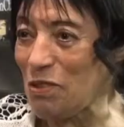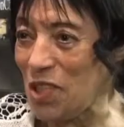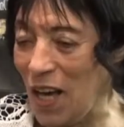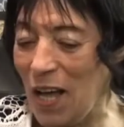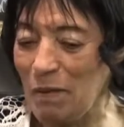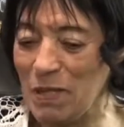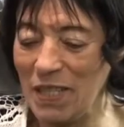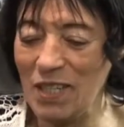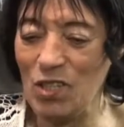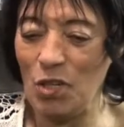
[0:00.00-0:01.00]
jobs,
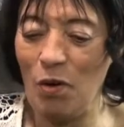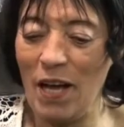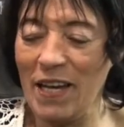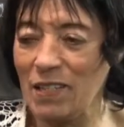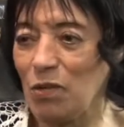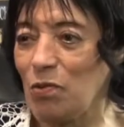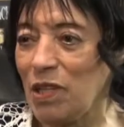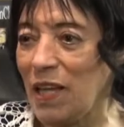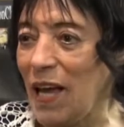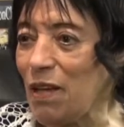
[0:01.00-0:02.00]
so I had to run
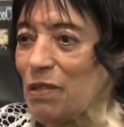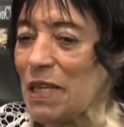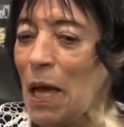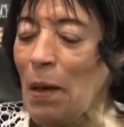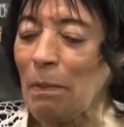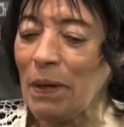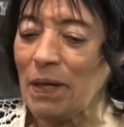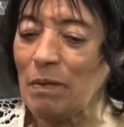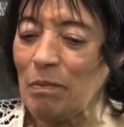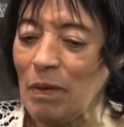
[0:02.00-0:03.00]
the house. But
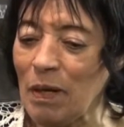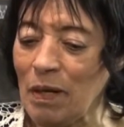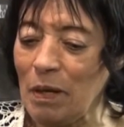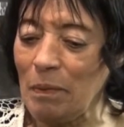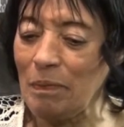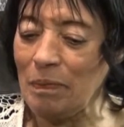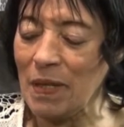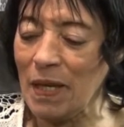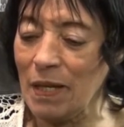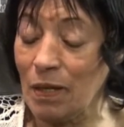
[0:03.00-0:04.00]
and
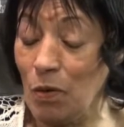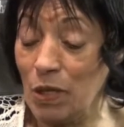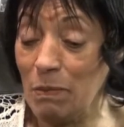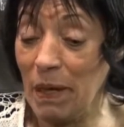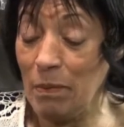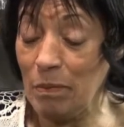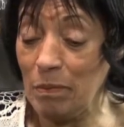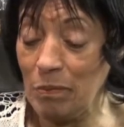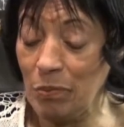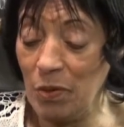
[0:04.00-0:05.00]
of course my
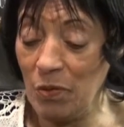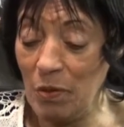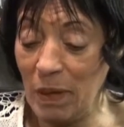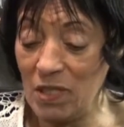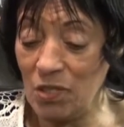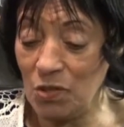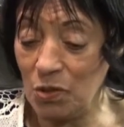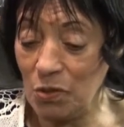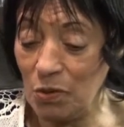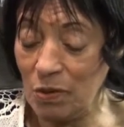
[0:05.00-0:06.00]
brother and my
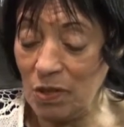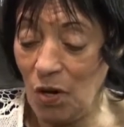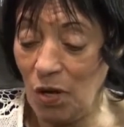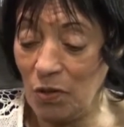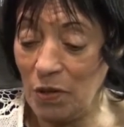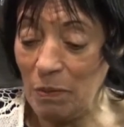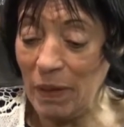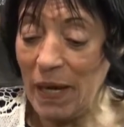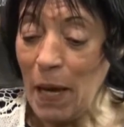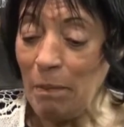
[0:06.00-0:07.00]
sister are taller than me.
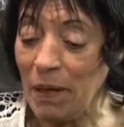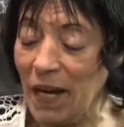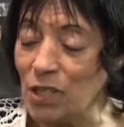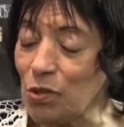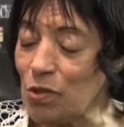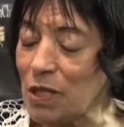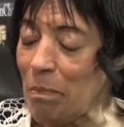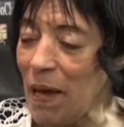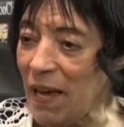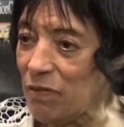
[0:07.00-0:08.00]
But I used the
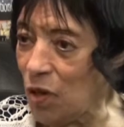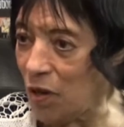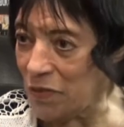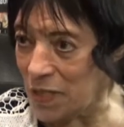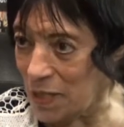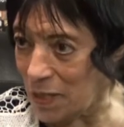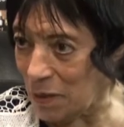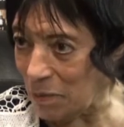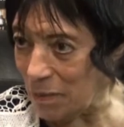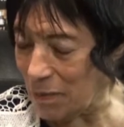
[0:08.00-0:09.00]
Pavlov
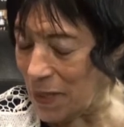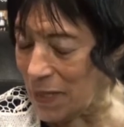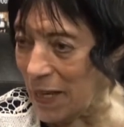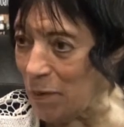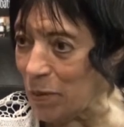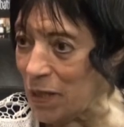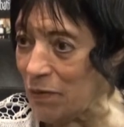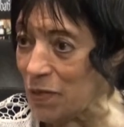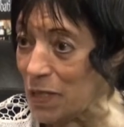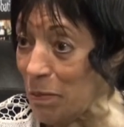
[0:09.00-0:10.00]
system because I didn't believe
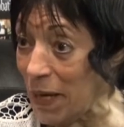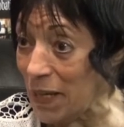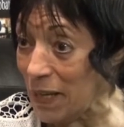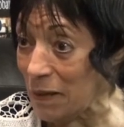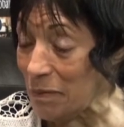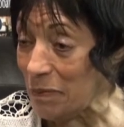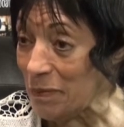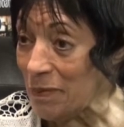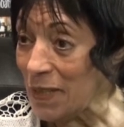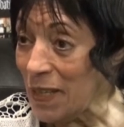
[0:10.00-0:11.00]
in spanking,
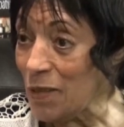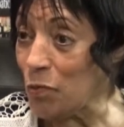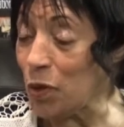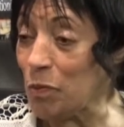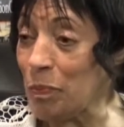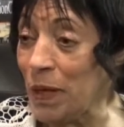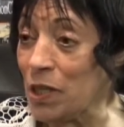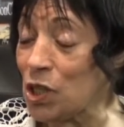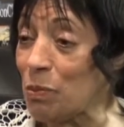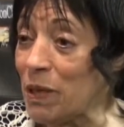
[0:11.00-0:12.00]

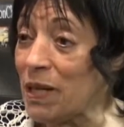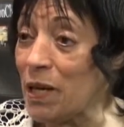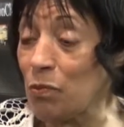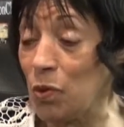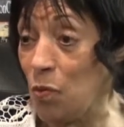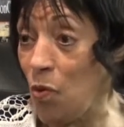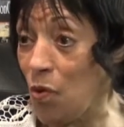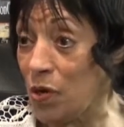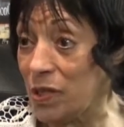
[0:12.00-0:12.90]
punishment and reward.